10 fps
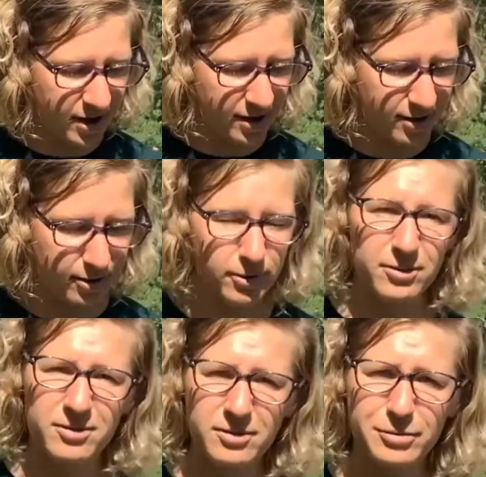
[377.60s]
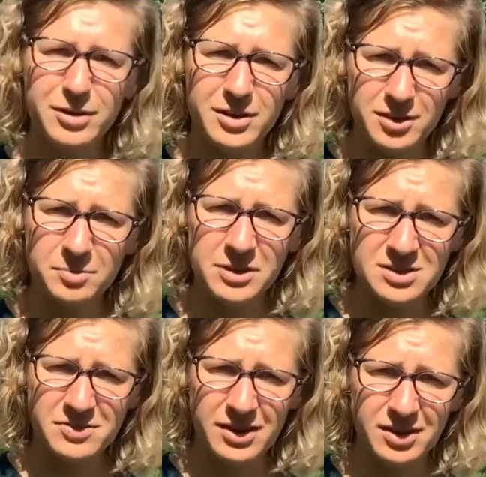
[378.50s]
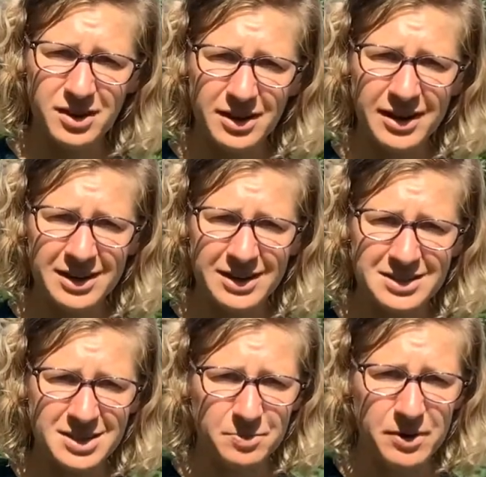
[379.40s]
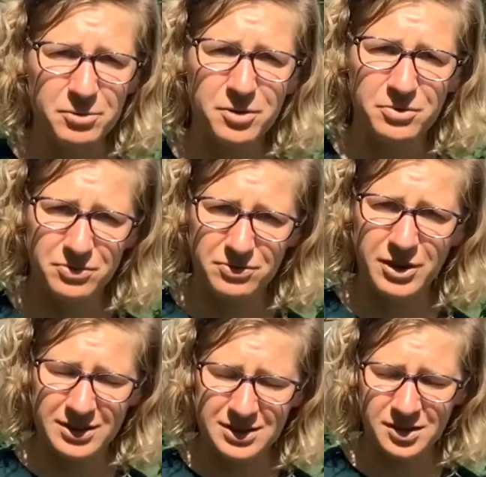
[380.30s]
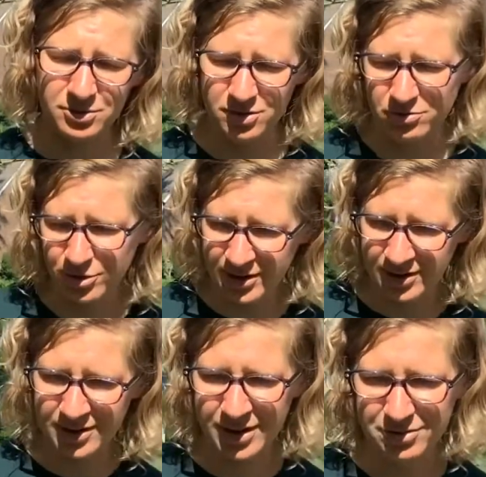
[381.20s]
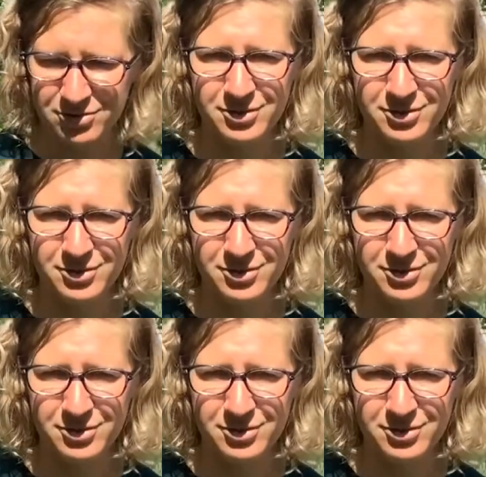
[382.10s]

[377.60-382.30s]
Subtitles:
Wow, what a good piece of an etiquette tip. I would have thought to eat it with a fork and a knife.